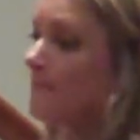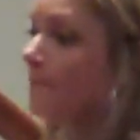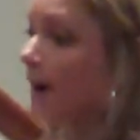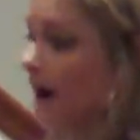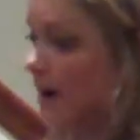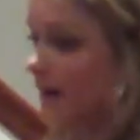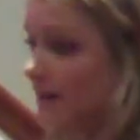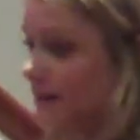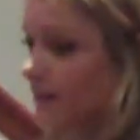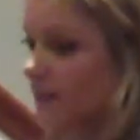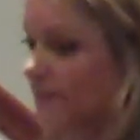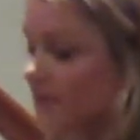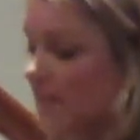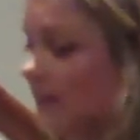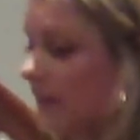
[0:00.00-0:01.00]
But
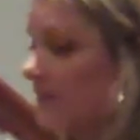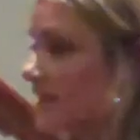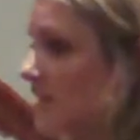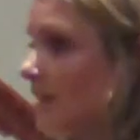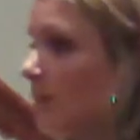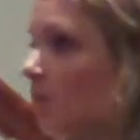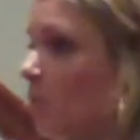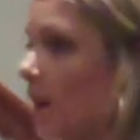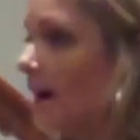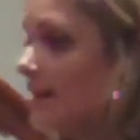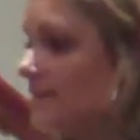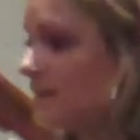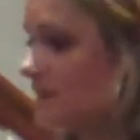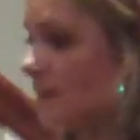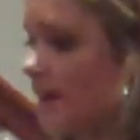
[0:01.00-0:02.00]
if they see it
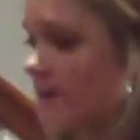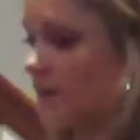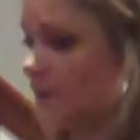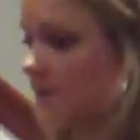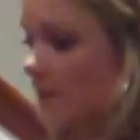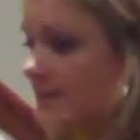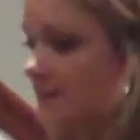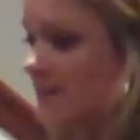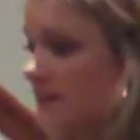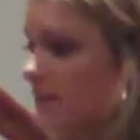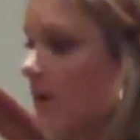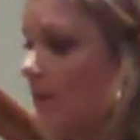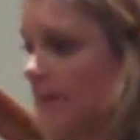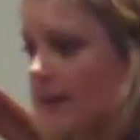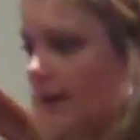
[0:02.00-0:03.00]
once and their friend says,
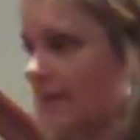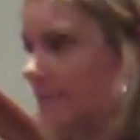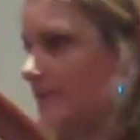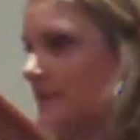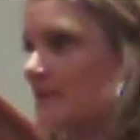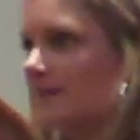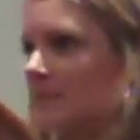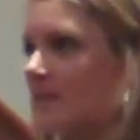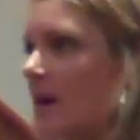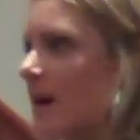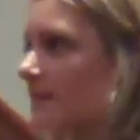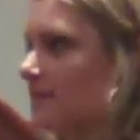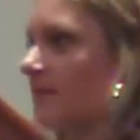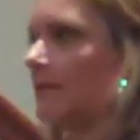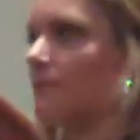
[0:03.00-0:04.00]
oh yeah, it's
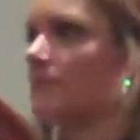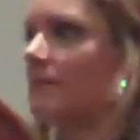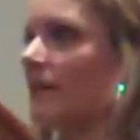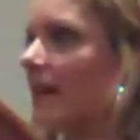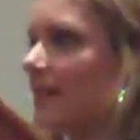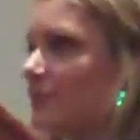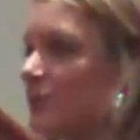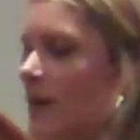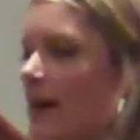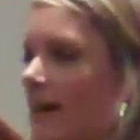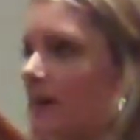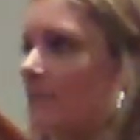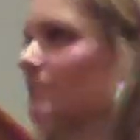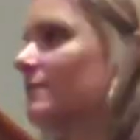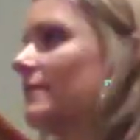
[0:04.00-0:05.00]
awesome, you got to
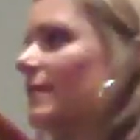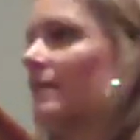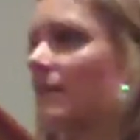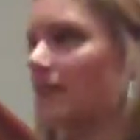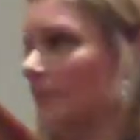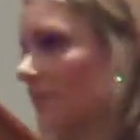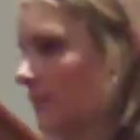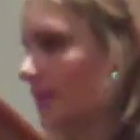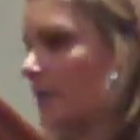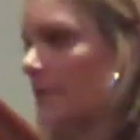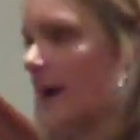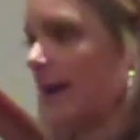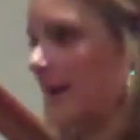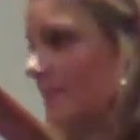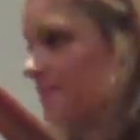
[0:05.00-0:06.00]
try it, then they're going to
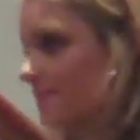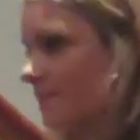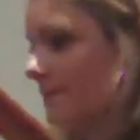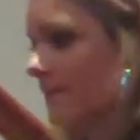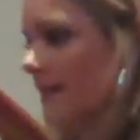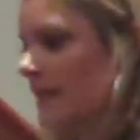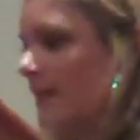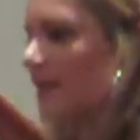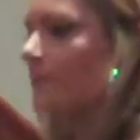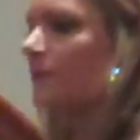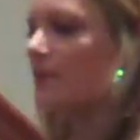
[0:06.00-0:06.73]
buy it.